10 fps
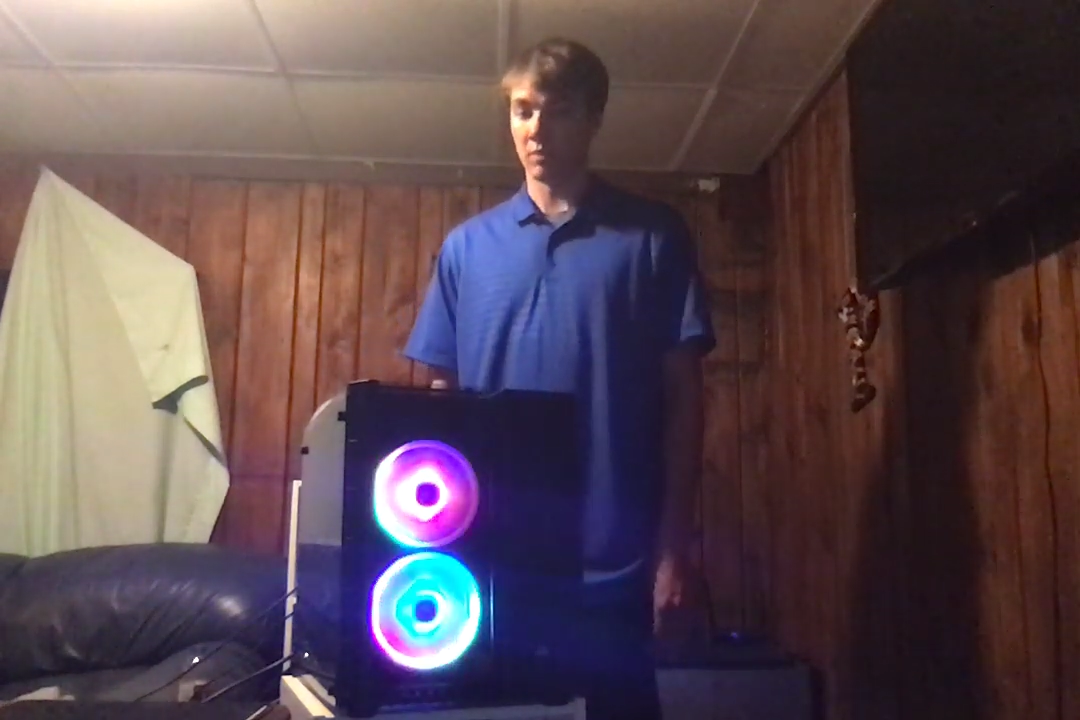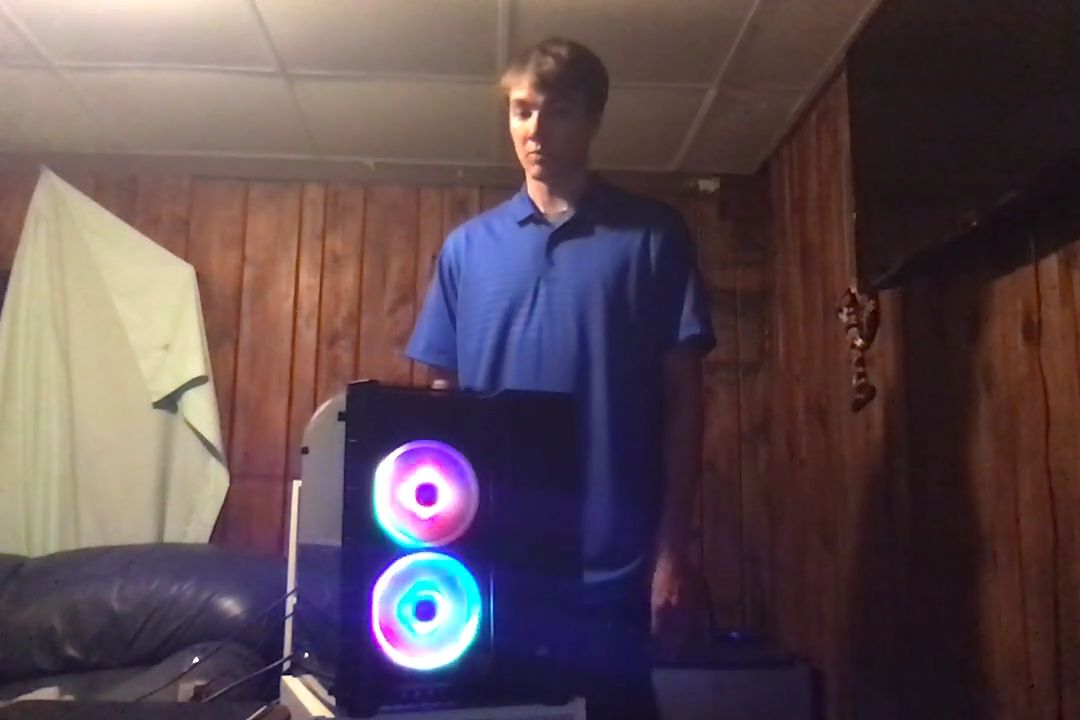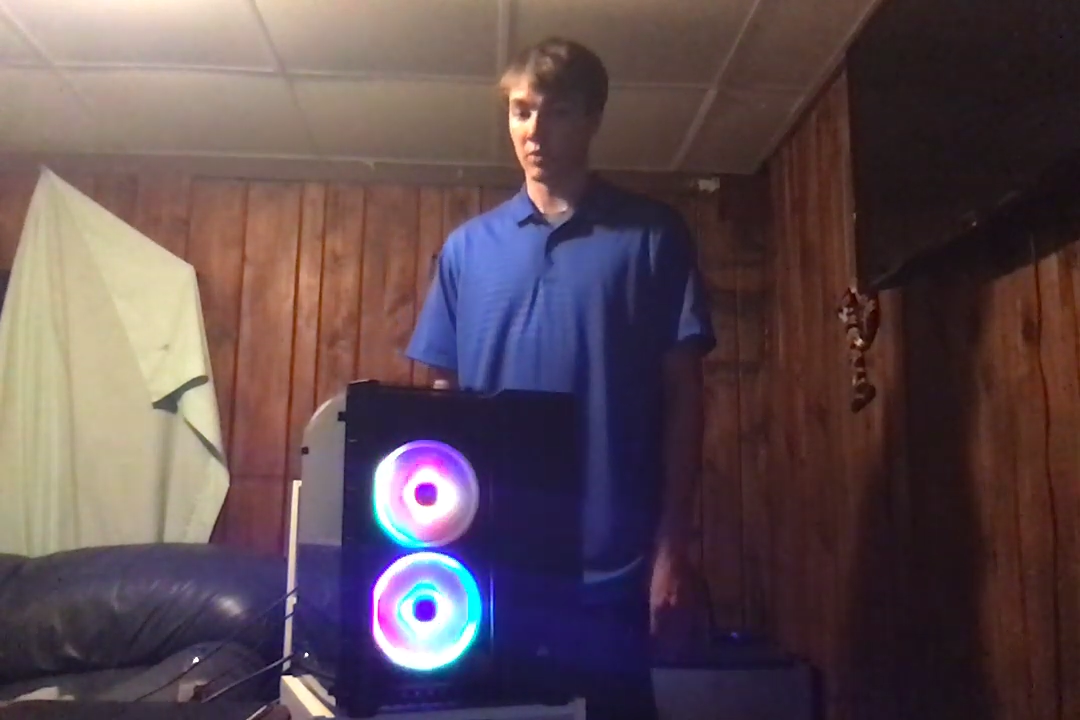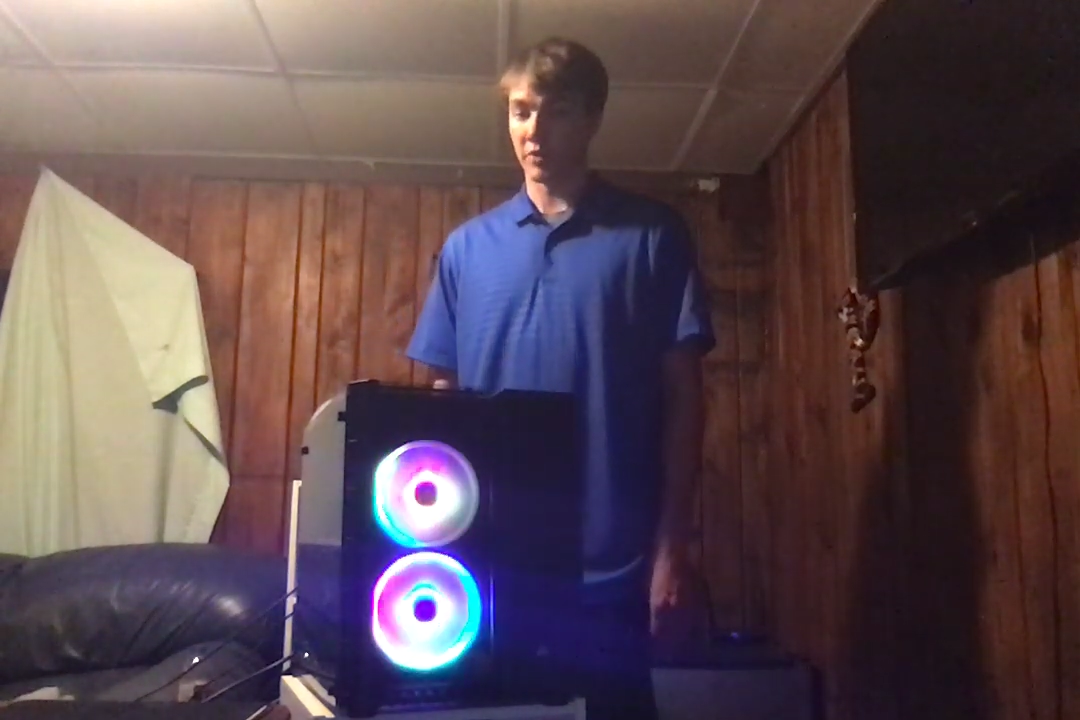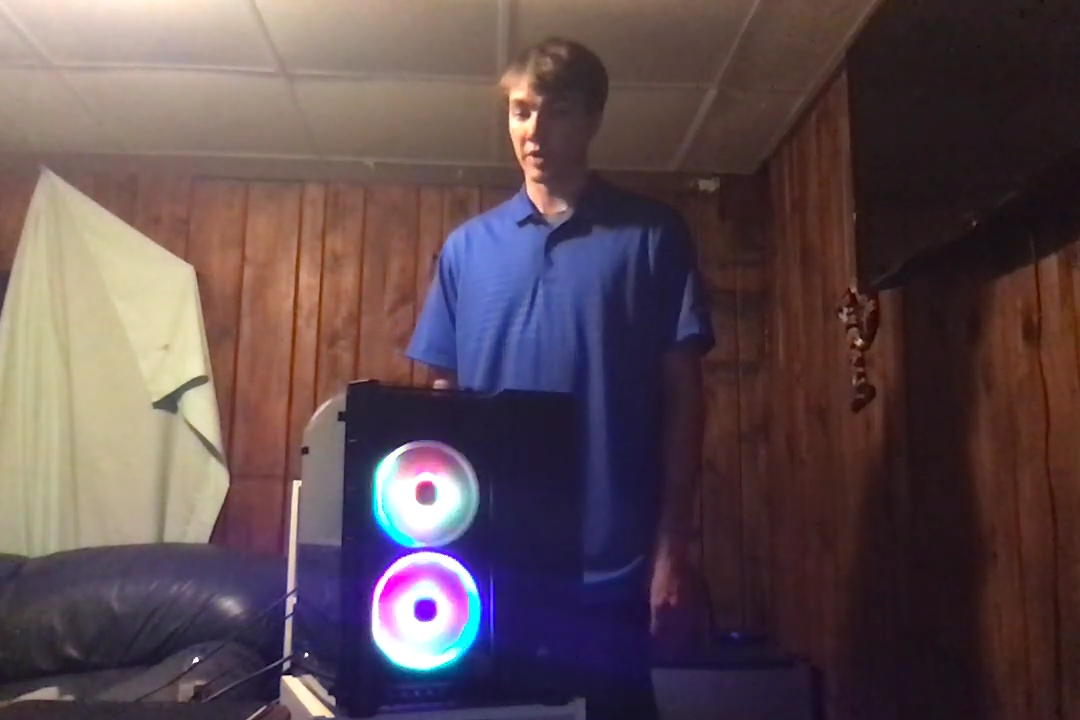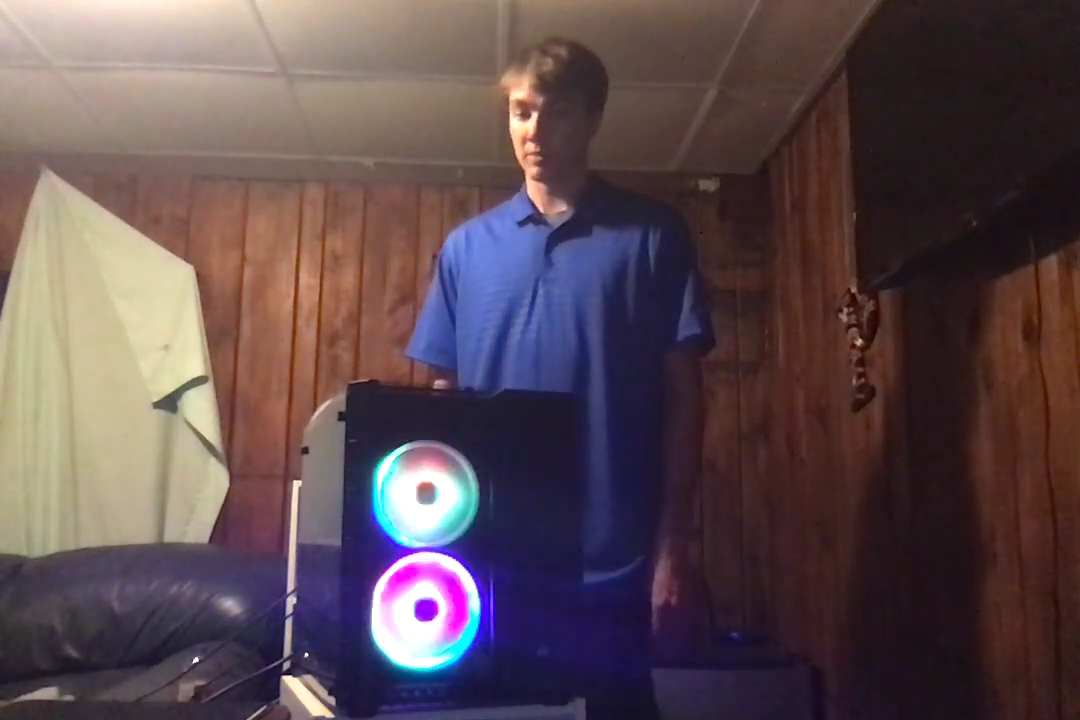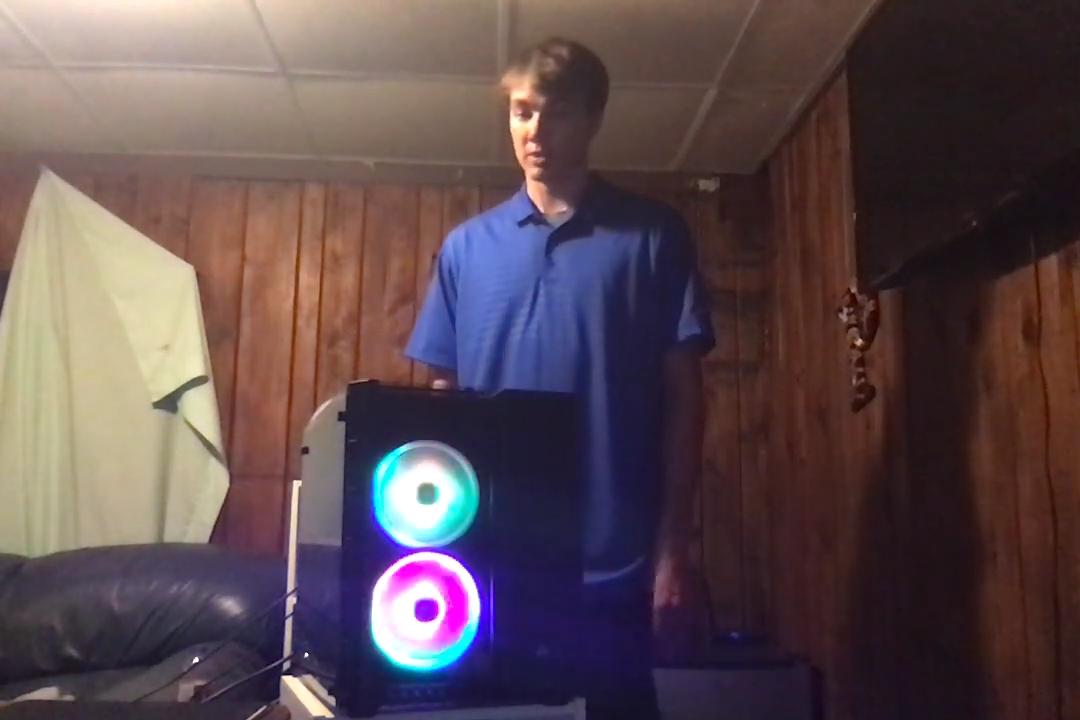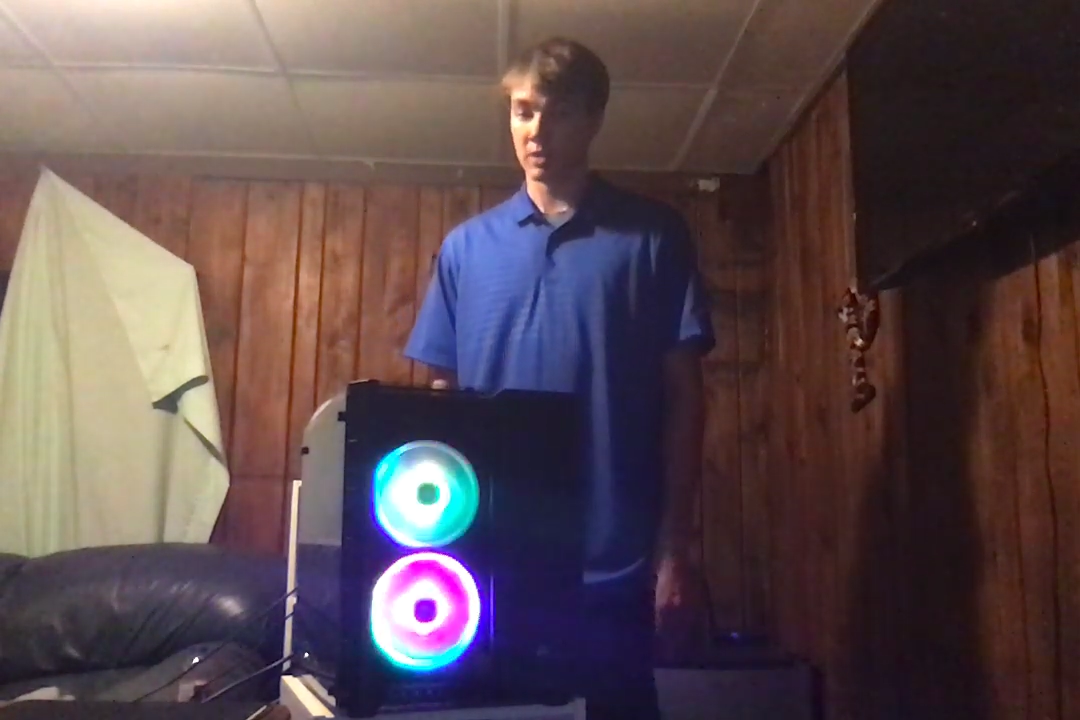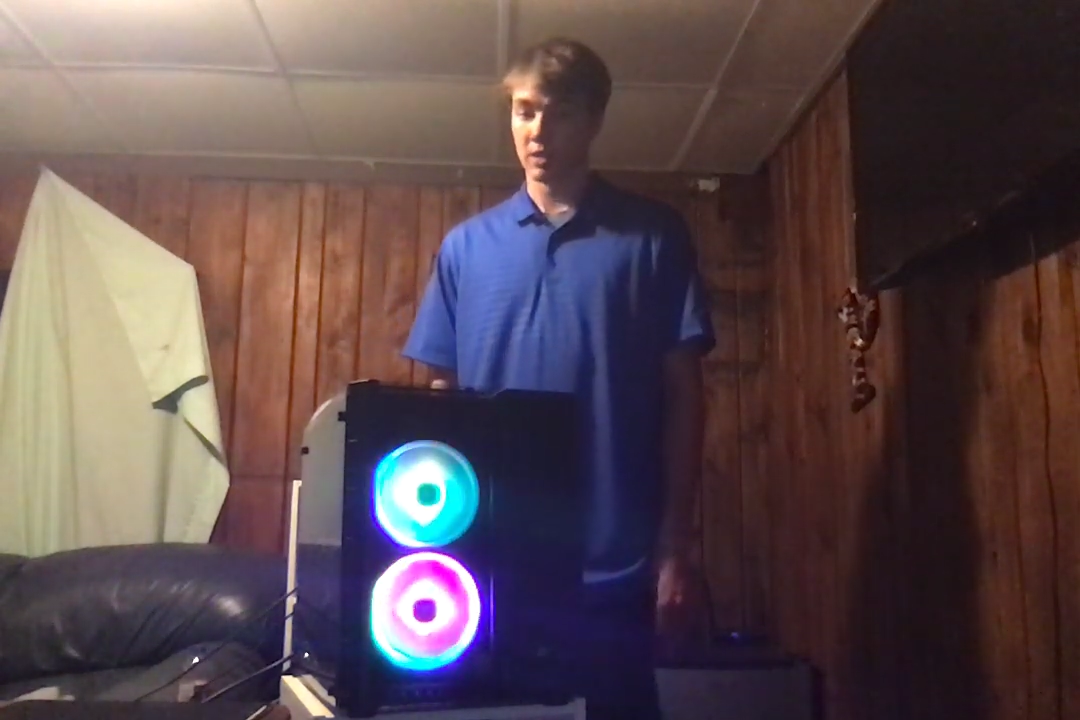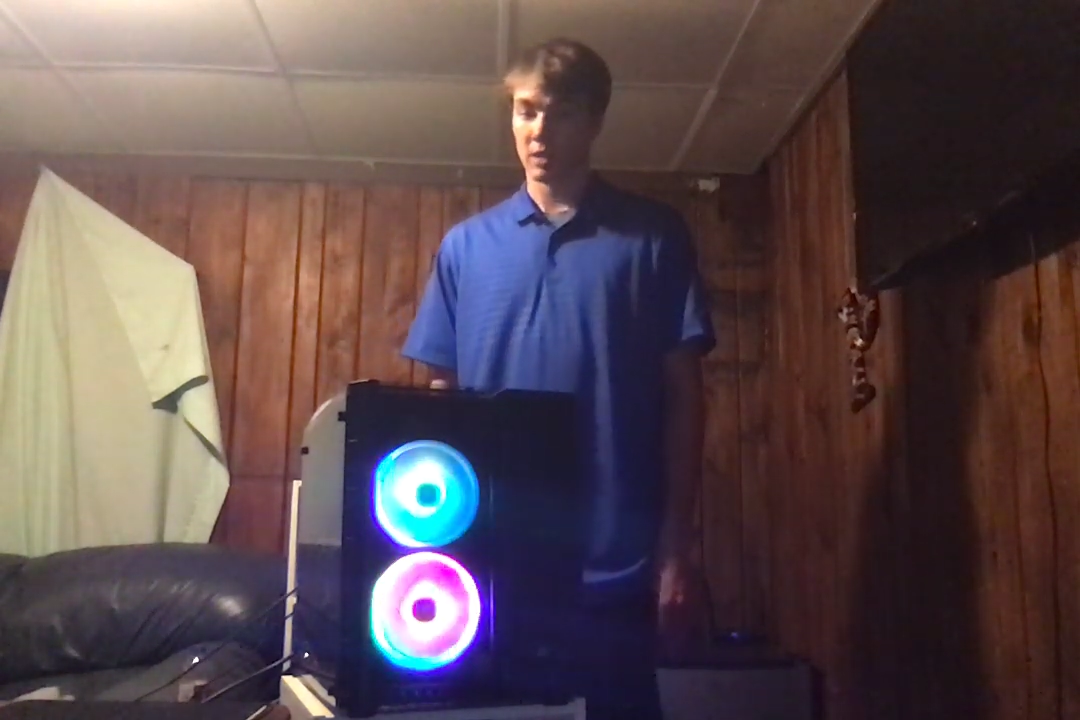of programs.